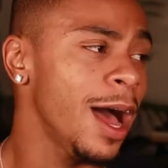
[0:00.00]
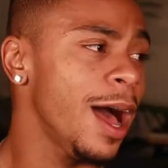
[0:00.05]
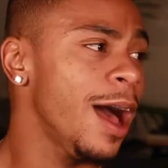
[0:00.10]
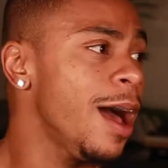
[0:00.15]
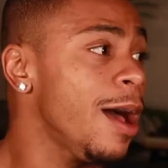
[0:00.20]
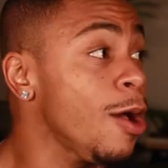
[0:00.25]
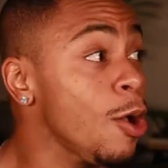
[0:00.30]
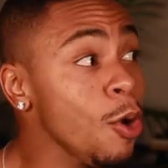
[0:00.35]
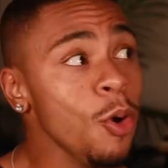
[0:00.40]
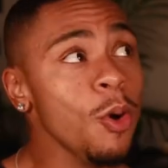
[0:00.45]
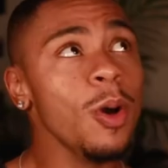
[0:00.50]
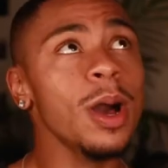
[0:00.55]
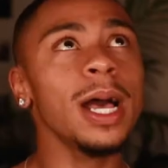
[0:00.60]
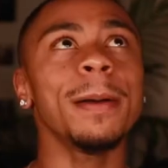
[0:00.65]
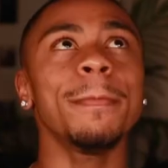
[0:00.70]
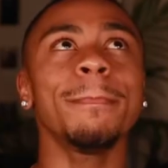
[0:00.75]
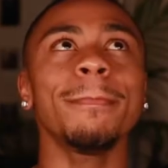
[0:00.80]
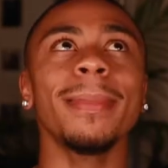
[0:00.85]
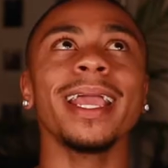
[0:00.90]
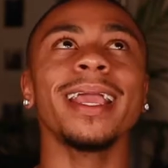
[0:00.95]
Oh
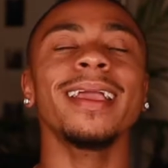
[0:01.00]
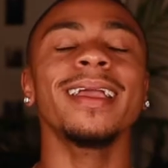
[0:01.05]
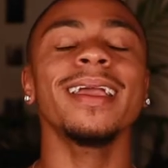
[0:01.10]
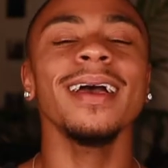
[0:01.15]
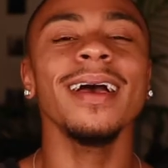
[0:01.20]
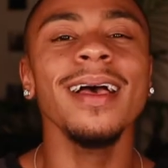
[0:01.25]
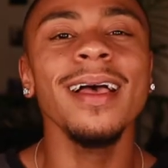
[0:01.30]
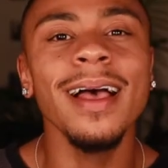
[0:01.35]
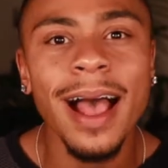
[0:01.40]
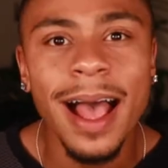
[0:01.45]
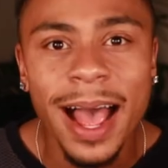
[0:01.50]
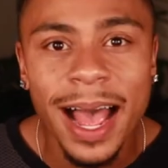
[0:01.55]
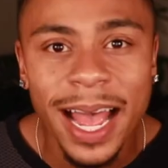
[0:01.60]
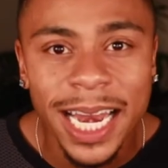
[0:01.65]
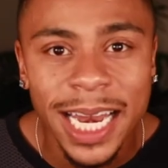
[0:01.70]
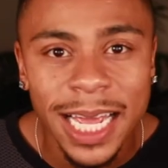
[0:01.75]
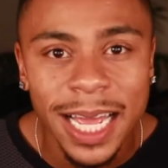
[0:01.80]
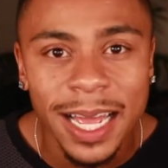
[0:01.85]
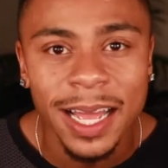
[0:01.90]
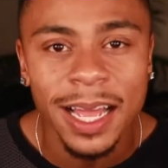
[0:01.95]
my
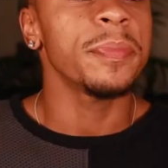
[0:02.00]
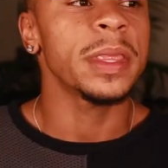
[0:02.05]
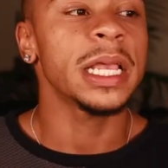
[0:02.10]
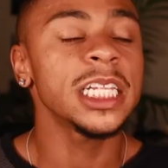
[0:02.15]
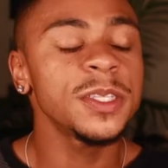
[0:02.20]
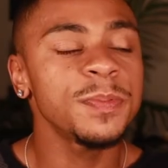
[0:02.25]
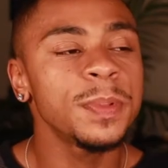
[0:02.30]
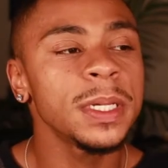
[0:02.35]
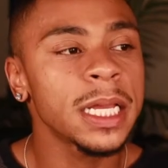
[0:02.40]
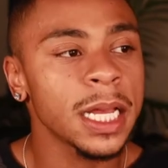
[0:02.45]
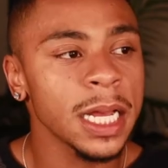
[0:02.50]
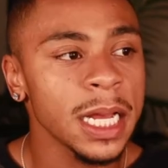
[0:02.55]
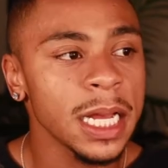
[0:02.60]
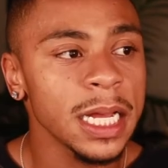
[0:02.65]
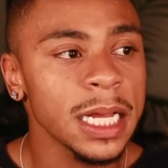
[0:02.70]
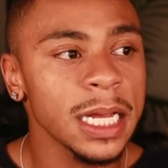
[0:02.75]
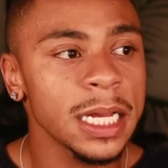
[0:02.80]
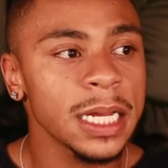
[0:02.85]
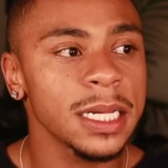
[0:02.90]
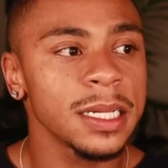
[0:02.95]
God. It's
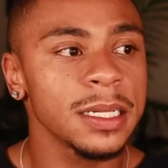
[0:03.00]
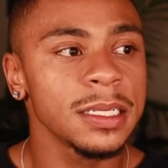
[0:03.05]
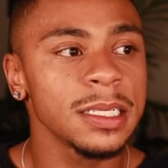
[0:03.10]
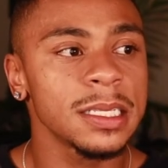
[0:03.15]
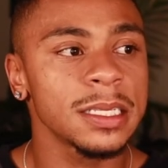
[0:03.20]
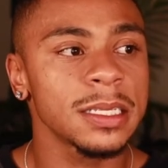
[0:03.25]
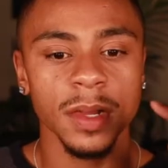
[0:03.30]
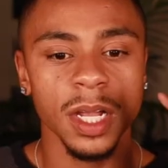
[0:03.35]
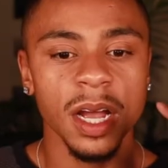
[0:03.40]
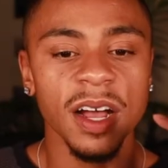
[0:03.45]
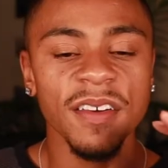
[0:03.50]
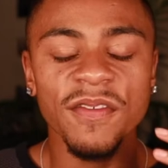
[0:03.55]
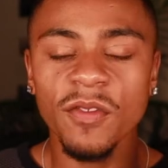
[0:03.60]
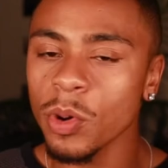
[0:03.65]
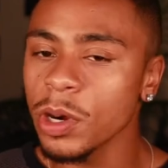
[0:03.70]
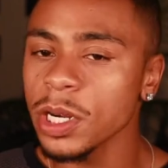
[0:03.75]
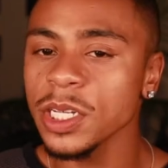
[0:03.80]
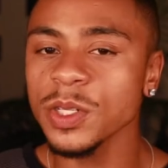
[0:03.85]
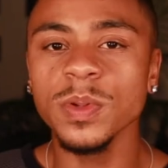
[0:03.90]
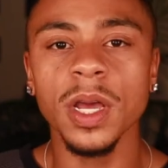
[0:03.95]
because, of
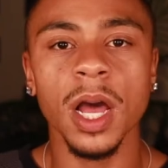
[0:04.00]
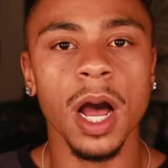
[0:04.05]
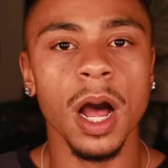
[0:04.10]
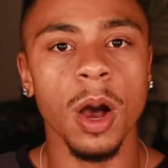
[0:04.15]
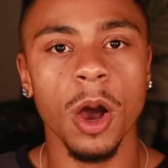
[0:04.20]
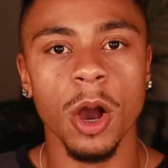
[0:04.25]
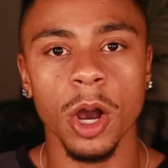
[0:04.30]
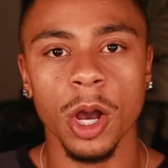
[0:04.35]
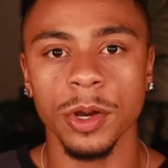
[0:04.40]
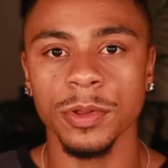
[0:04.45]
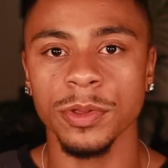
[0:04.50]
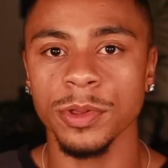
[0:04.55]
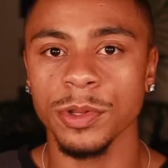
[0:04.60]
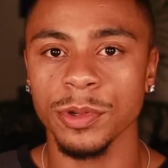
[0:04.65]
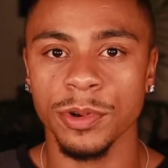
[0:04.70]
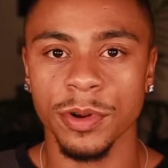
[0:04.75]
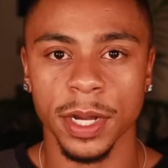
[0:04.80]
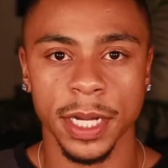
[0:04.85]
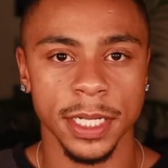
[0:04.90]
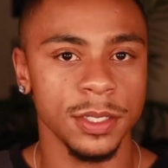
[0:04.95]
course, we all go through
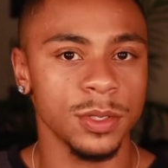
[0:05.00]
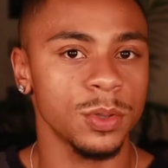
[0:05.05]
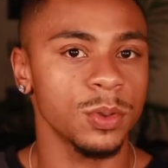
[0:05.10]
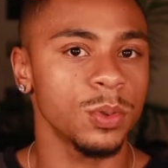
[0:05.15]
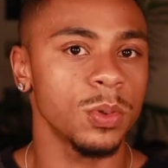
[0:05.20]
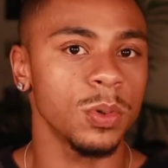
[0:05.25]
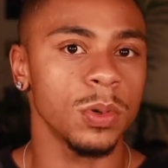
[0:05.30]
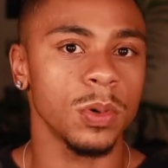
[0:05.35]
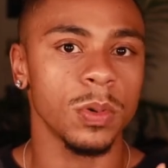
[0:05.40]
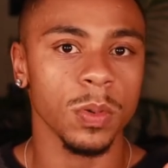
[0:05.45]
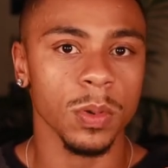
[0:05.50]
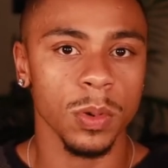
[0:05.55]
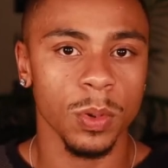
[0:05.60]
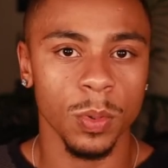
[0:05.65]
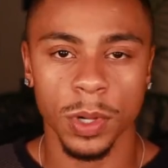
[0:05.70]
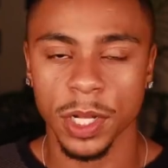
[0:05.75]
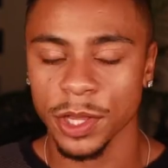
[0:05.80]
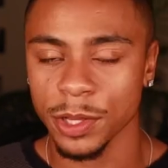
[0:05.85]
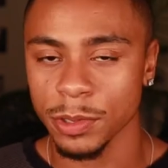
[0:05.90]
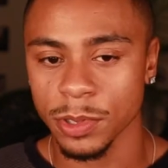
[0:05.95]
grade school
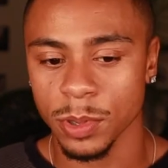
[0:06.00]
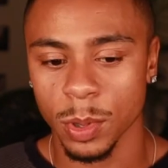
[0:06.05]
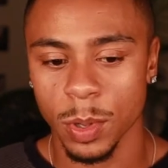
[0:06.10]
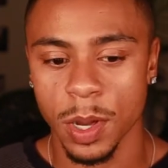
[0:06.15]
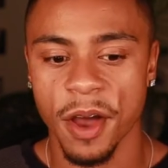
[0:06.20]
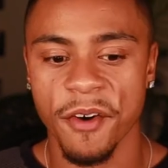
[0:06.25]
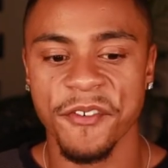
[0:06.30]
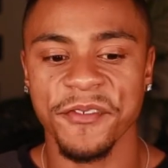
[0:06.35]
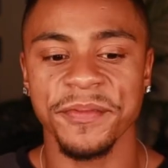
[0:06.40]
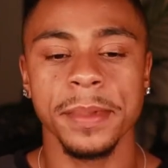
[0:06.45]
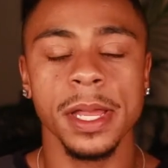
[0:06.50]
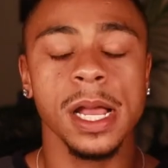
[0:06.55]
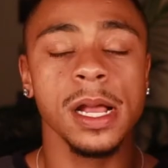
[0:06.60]
1 through 12.